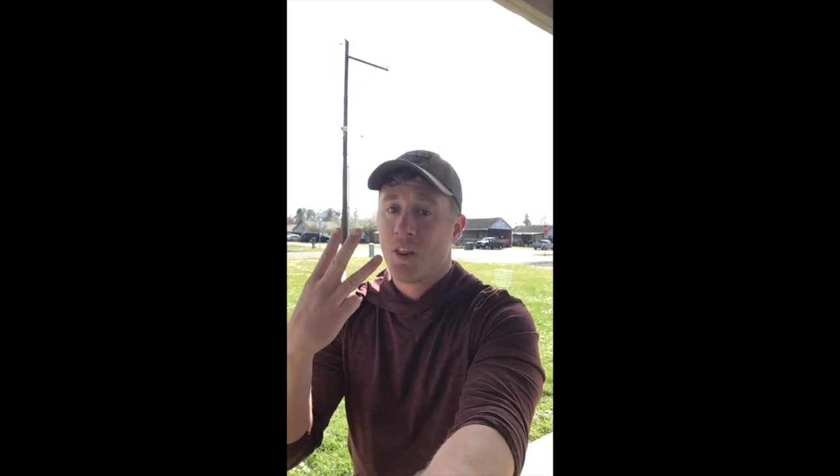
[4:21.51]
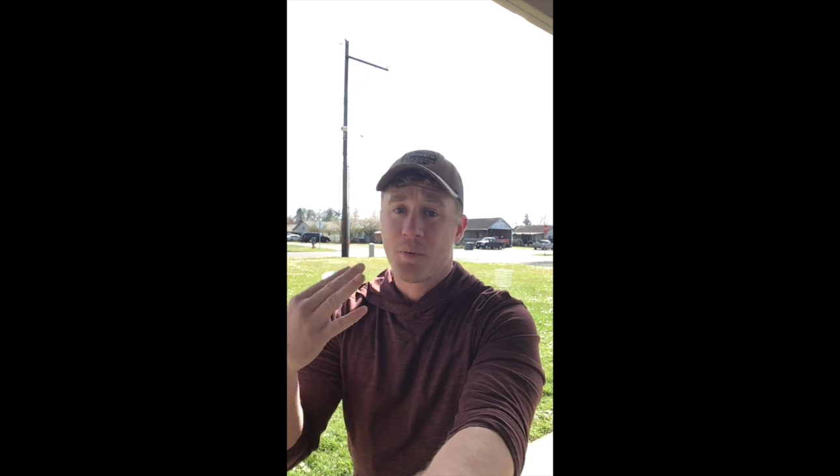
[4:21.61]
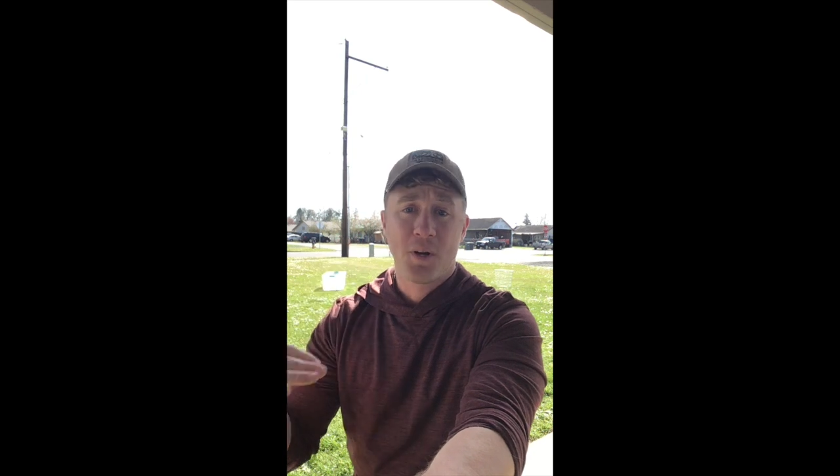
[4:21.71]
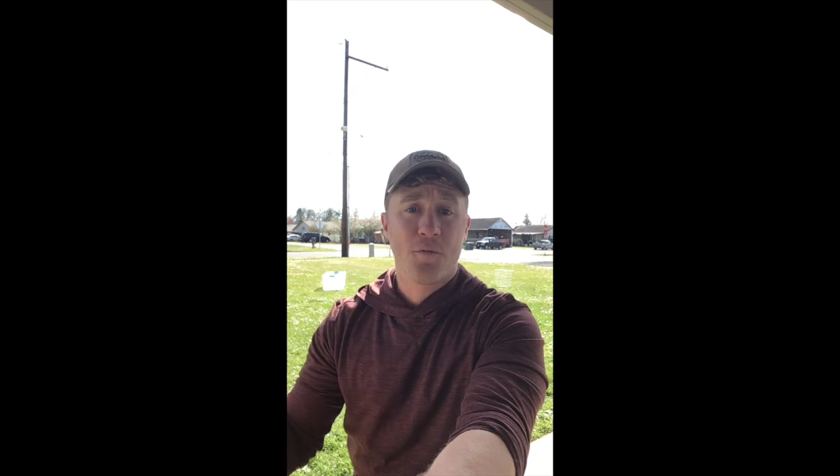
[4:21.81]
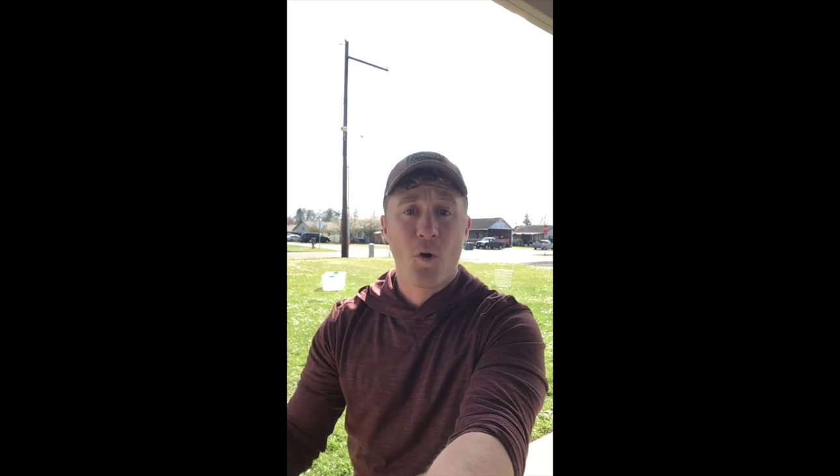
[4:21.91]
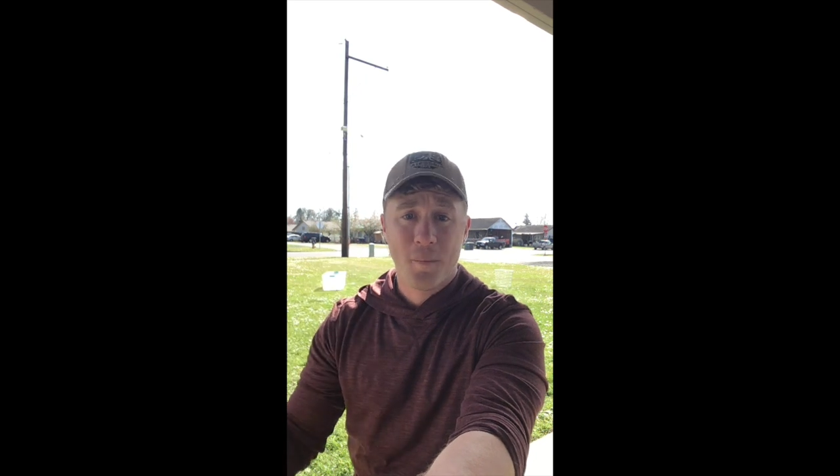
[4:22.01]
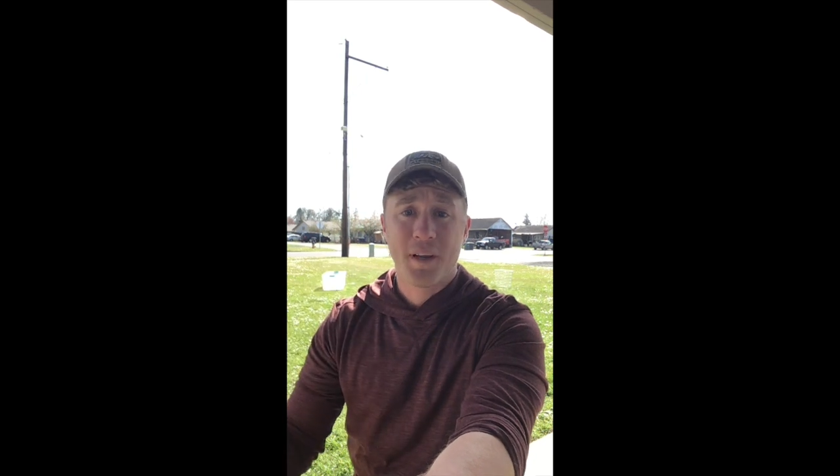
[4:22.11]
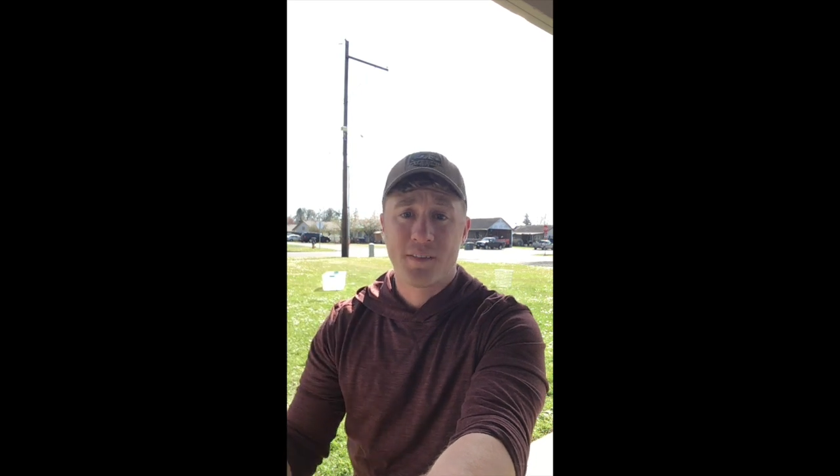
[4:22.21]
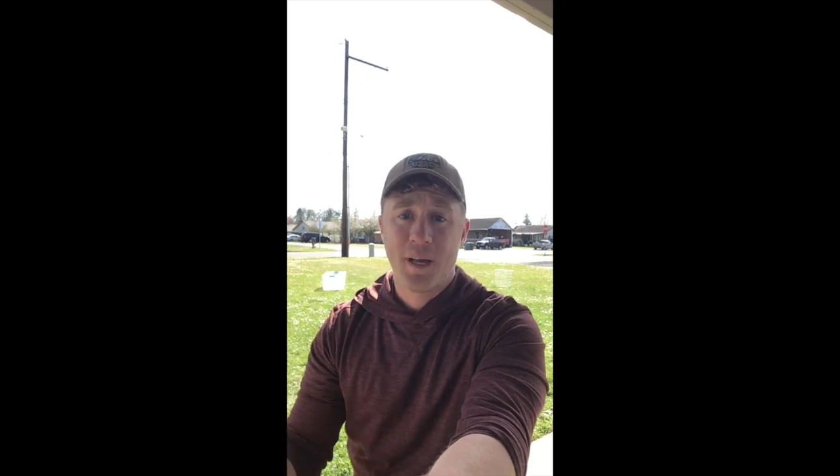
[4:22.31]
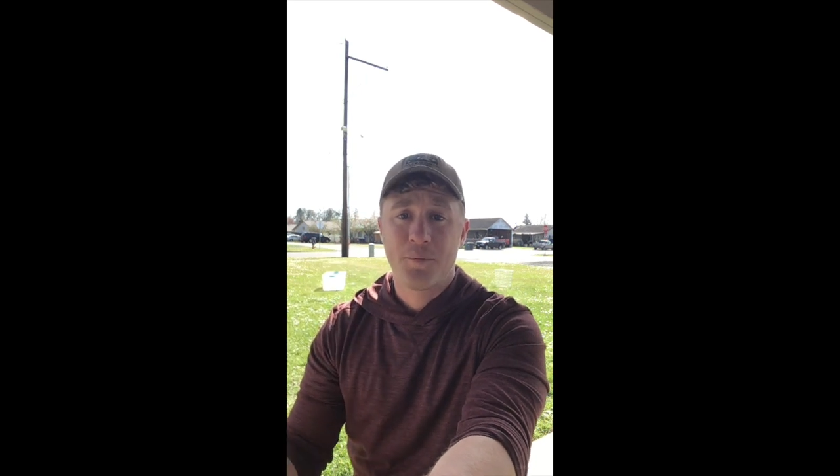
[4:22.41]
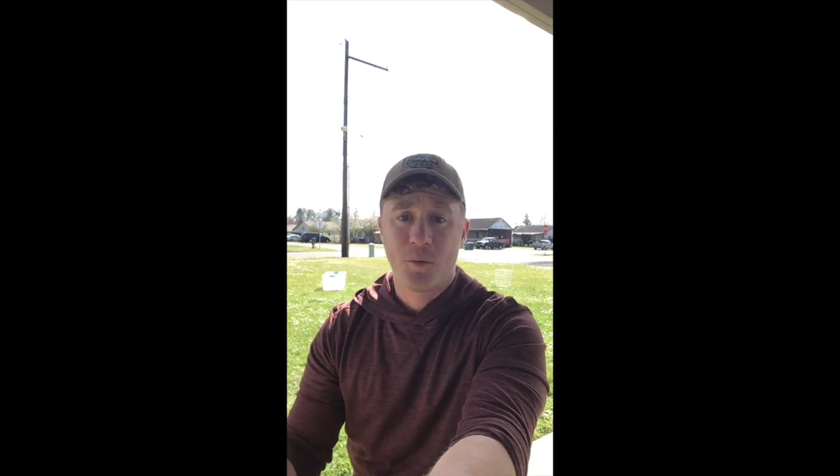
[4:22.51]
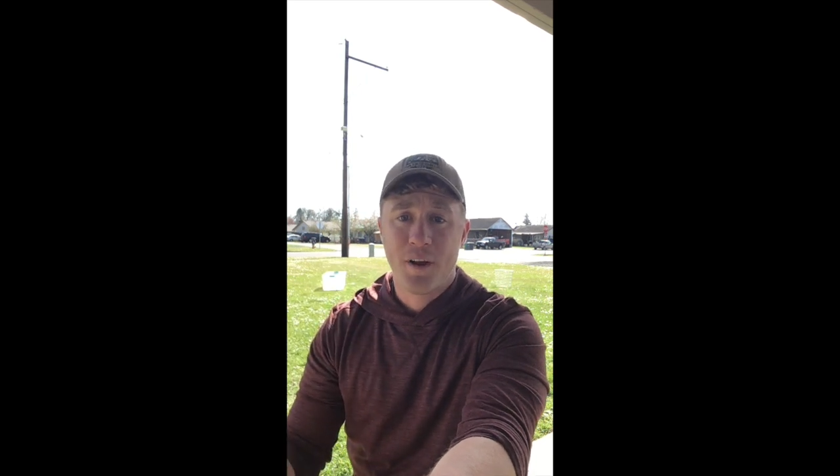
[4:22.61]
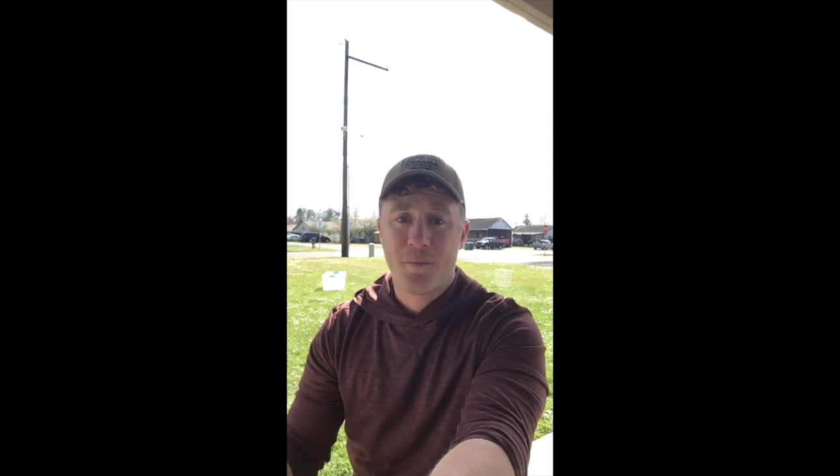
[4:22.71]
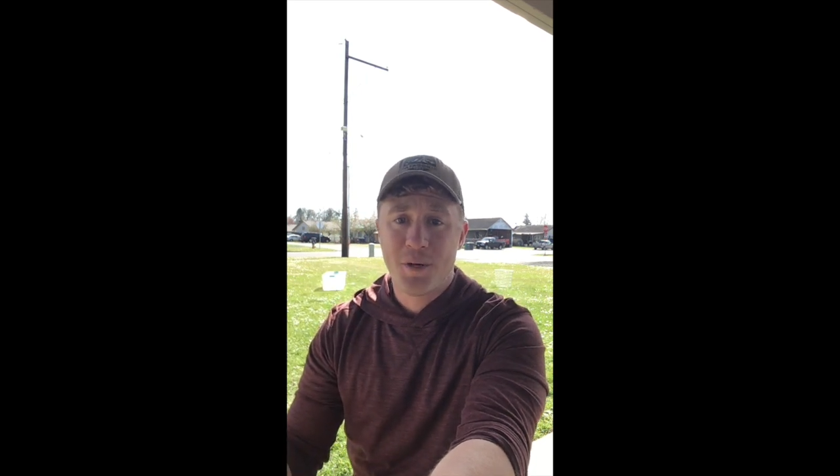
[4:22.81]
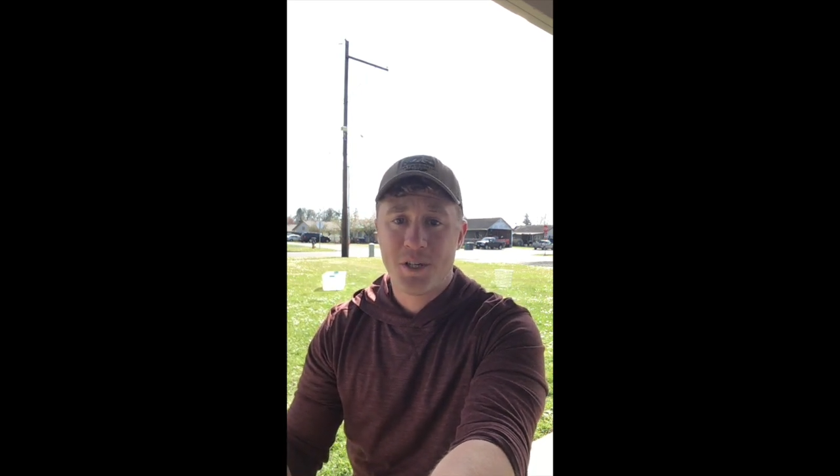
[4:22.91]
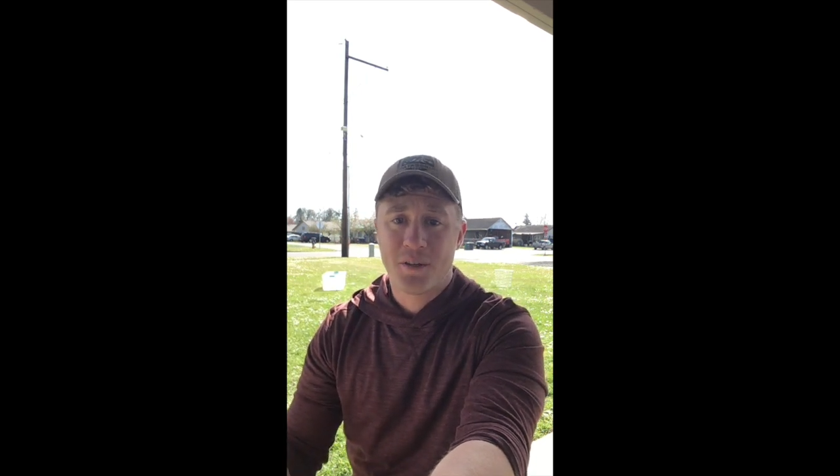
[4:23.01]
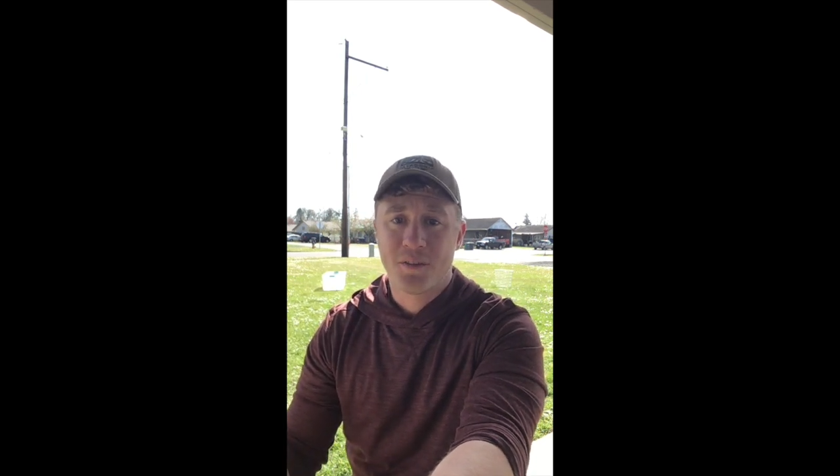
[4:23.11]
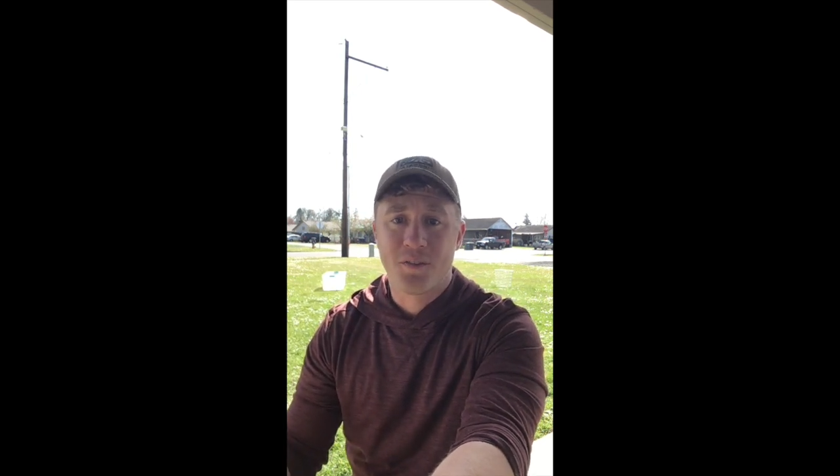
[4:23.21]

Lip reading: three or four big steps away from each other